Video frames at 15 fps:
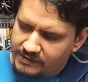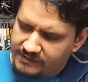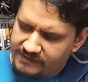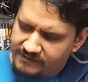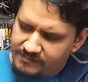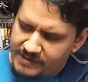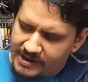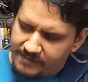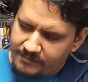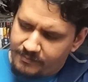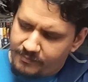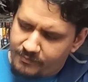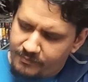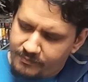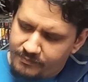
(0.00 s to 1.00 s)
She's my,
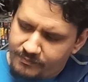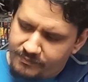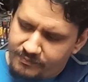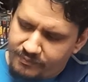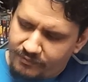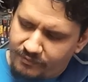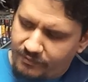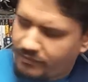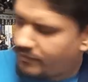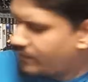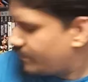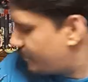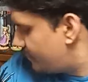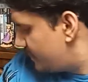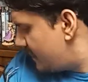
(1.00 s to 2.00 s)

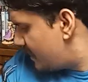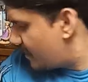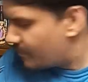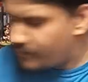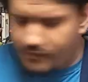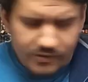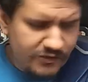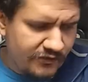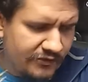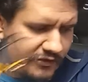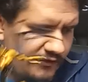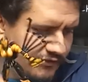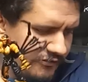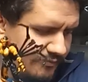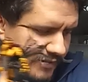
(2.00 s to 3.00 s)
yeah, I'm pretty sure
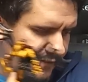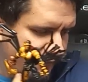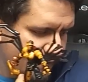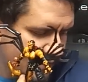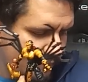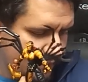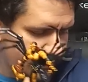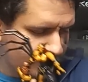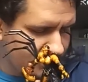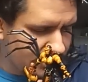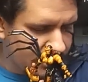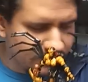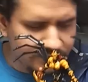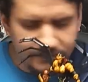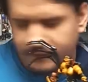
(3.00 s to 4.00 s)
she's my favorite deluxe.